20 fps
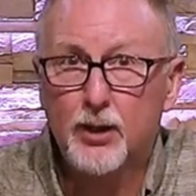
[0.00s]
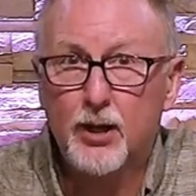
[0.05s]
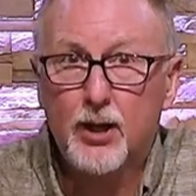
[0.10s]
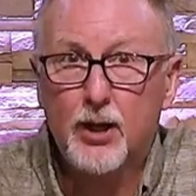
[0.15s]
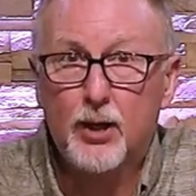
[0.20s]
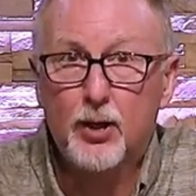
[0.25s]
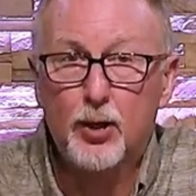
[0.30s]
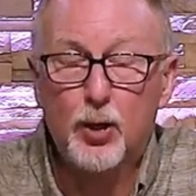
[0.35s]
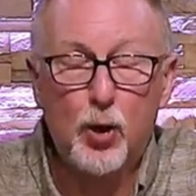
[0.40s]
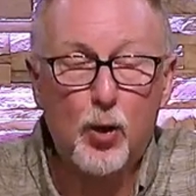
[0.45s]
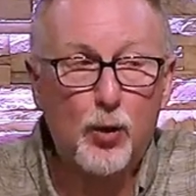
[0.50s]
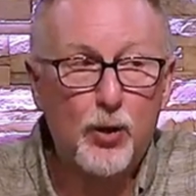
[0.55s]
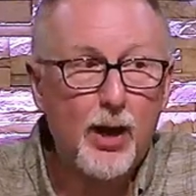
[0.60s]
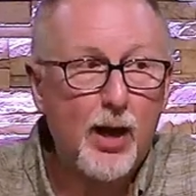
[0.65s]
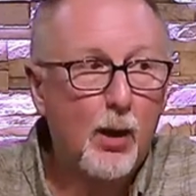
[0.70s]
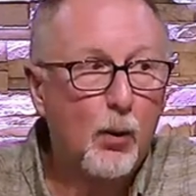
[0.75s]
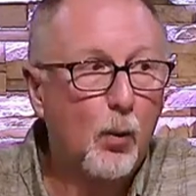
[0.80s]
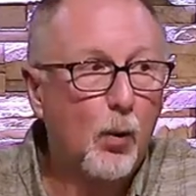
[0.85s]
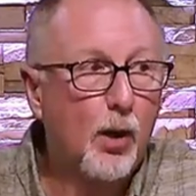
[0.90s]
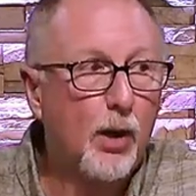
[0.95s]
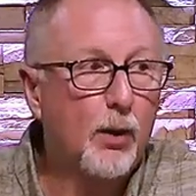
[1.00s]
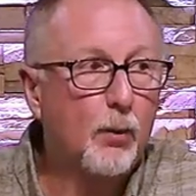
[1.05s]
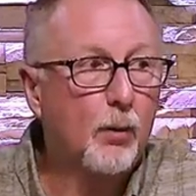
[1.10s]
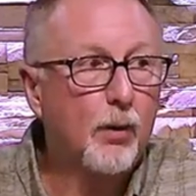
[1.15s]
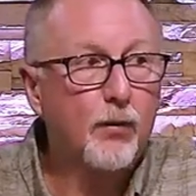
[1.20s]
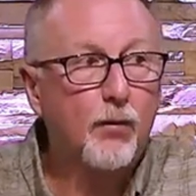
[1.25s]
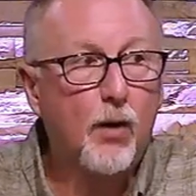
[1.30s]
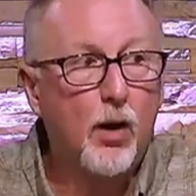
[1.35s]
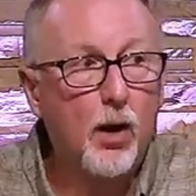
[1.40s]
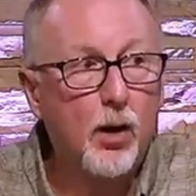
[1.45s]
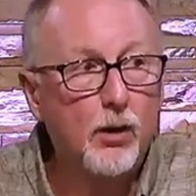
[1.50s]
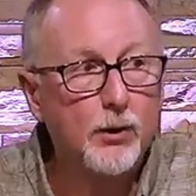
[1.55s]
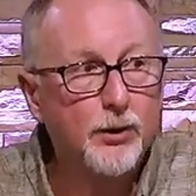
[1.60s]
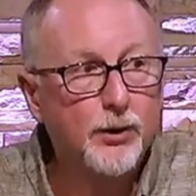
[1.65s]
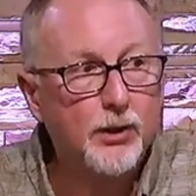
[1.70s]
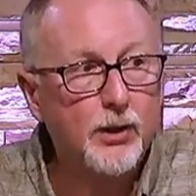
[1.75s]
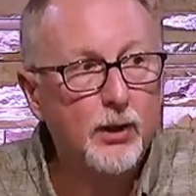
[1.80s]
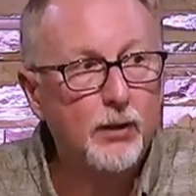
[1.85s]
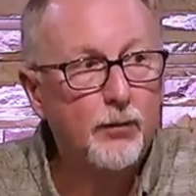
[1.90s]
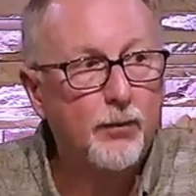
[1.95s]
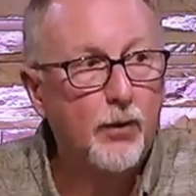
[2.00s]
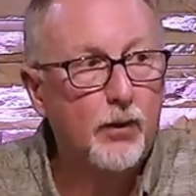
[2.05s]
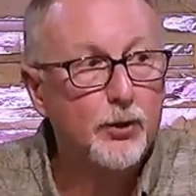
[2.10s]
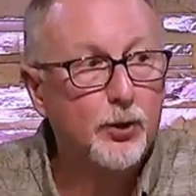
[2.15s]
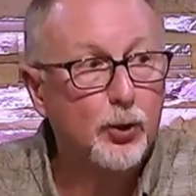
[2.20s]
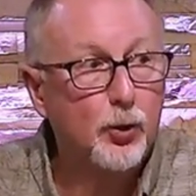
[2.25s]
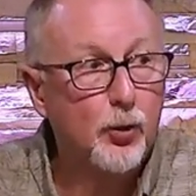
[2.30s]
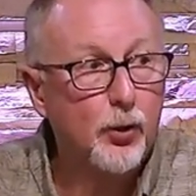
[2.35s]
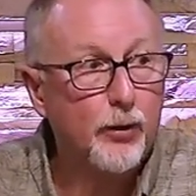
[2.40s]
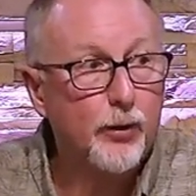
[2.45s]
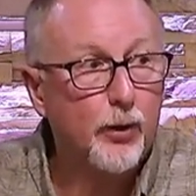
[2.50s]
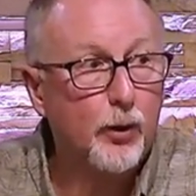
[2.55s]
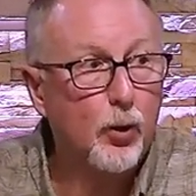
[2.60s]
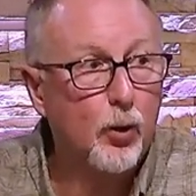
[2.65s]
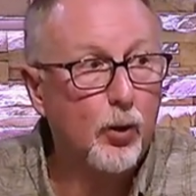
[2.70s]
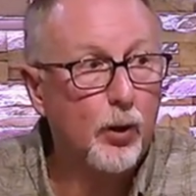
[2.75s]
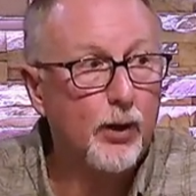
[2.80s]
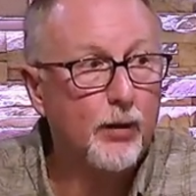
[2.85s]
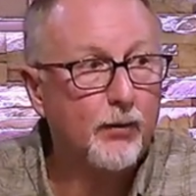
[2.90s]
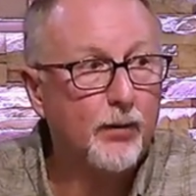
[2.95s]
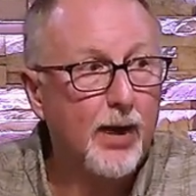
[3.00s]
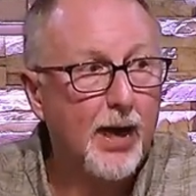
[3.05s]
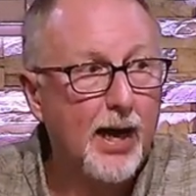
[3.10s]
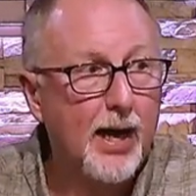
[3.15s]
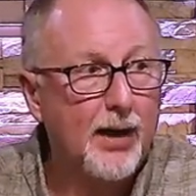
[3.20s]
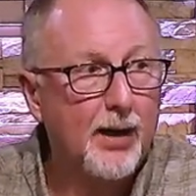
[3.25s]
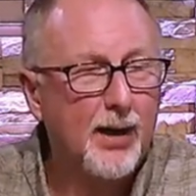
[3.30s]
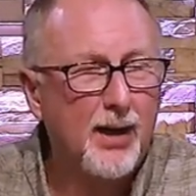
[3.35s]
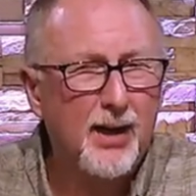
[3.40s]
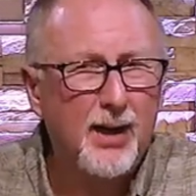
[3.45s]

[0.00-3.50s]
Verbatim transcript: no, not one. We've all sinned, fall short of the glory of God.